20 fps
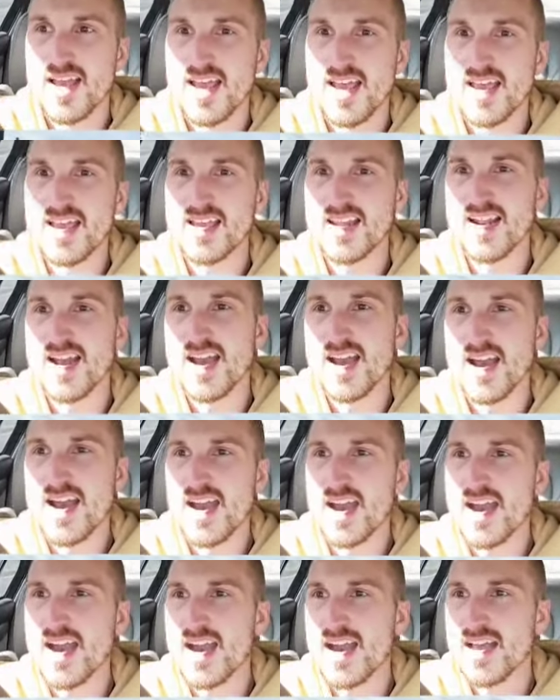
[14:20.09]
And
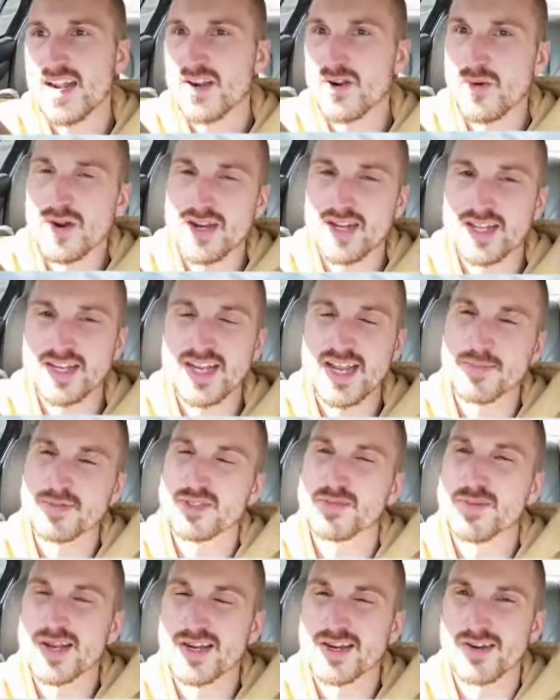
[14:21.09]
I don't want to
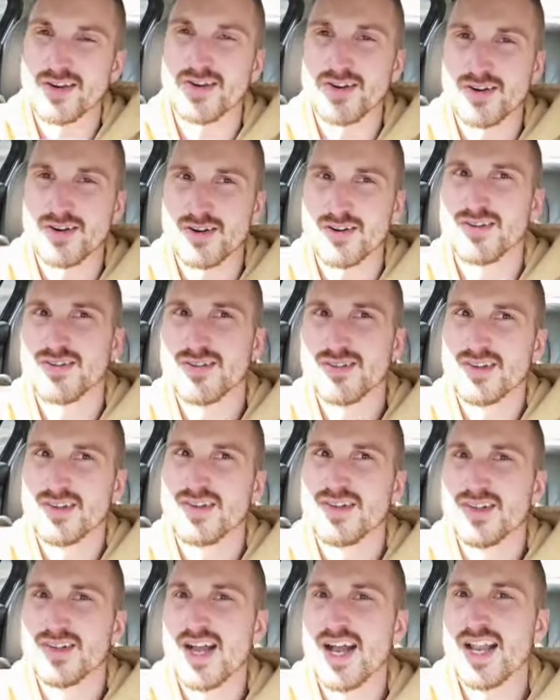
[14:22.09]
damage my girl.
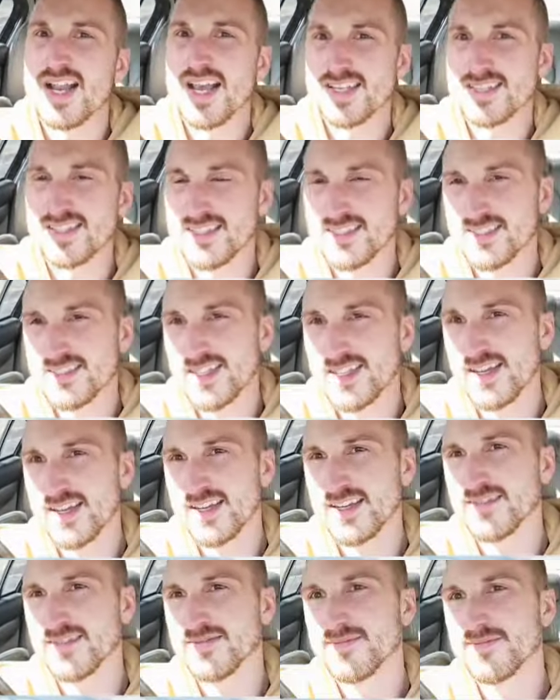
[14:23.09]
I like this thing.